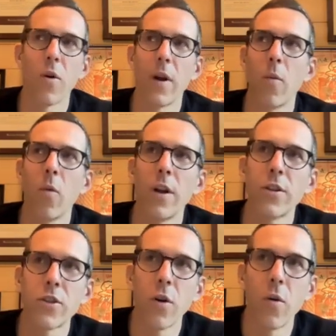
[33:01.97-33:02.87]
point.
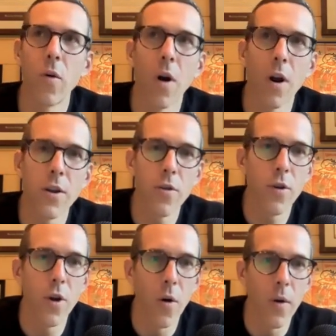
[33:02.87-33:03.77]
So are
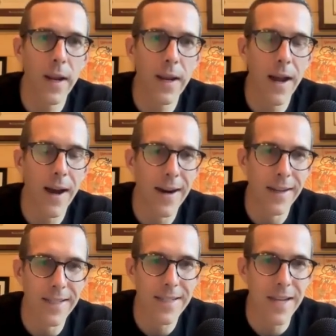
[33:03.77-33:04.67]
you going
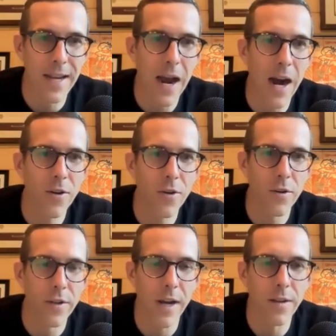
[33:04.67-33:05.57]
on the same, how do you
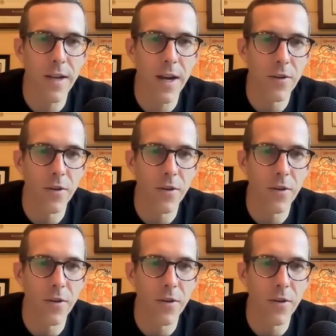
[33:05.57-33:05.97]
do this outside?